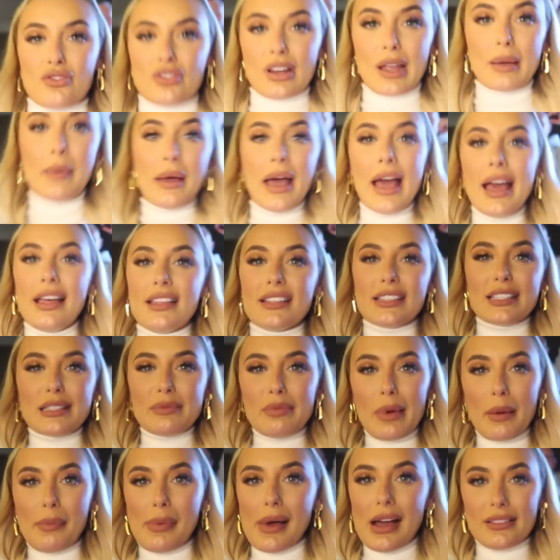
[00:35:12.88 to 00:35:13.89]
trip. This is
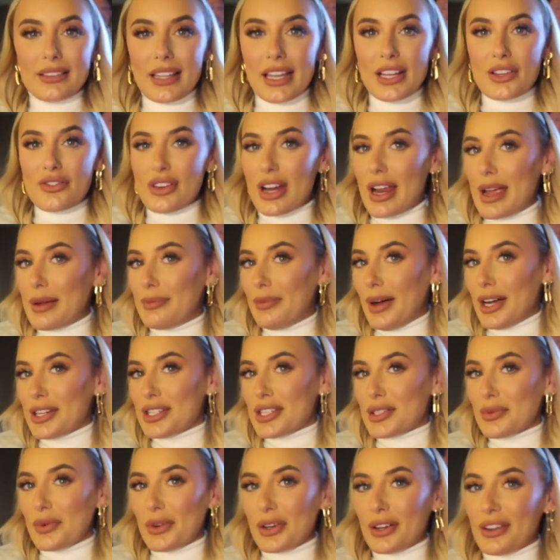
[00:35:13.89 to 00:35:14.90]
my birthday trip. I
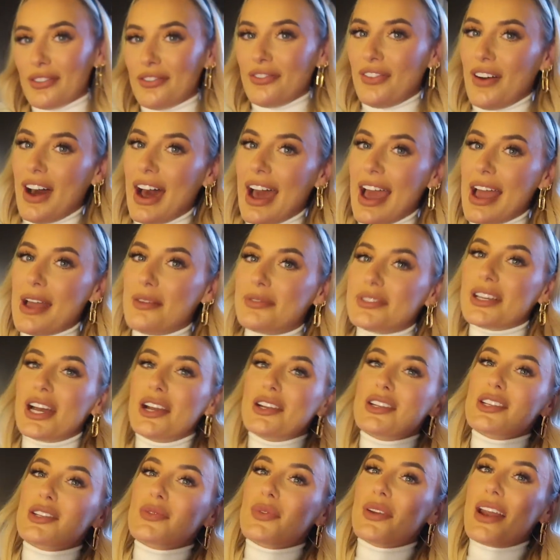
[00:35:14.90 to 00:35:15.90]
just want good vibes.
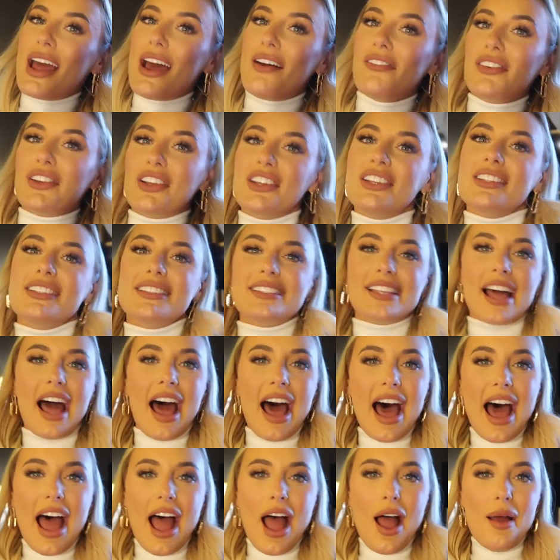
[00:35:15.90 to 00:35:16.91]
I just want to have a good
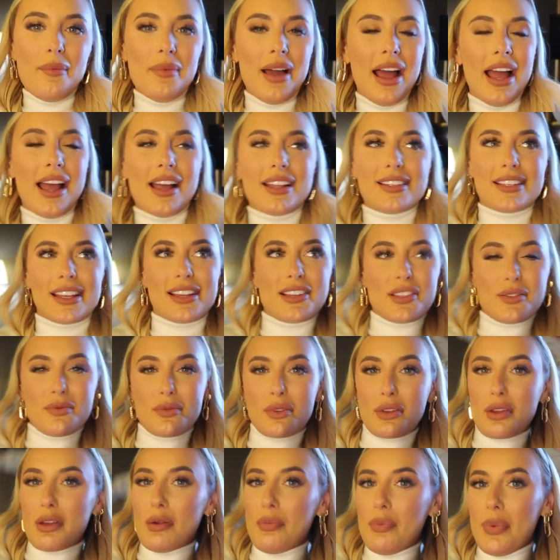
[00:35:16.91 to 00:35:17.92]
time, take some
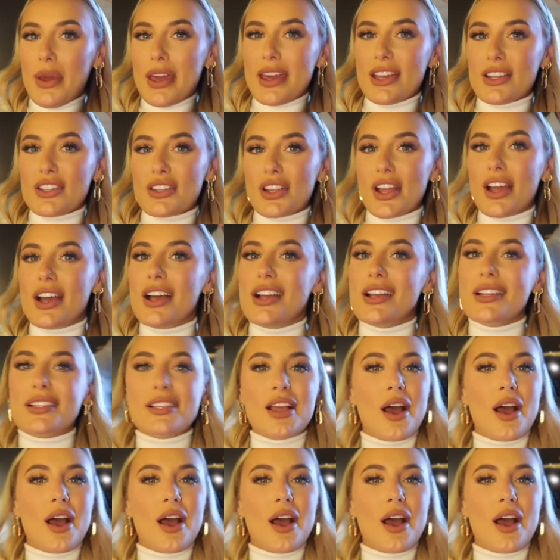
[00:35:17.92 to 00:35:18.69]
good pictures.